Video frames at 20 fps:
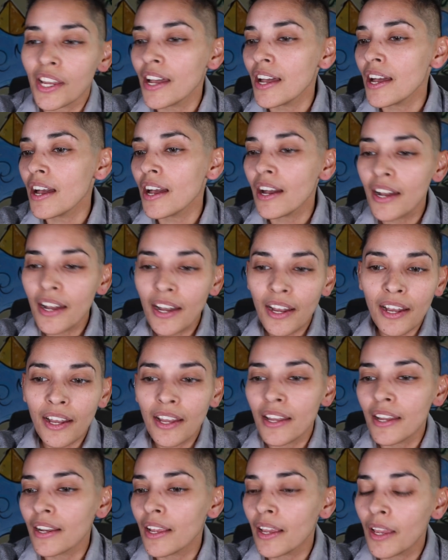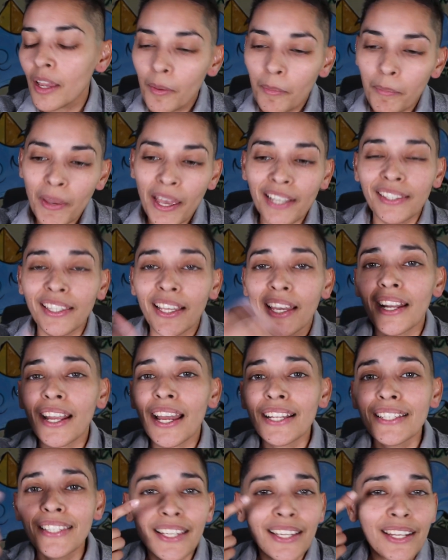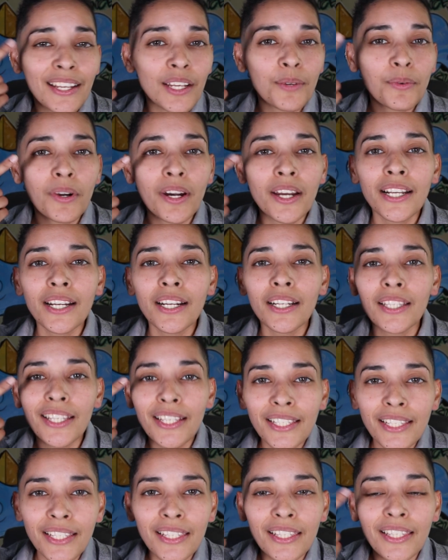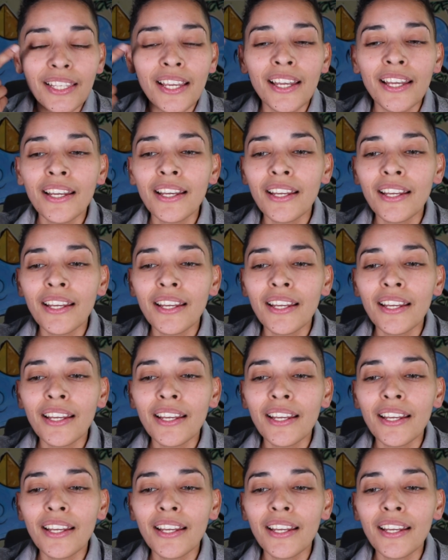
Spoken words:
Back then I didn't wanna listen,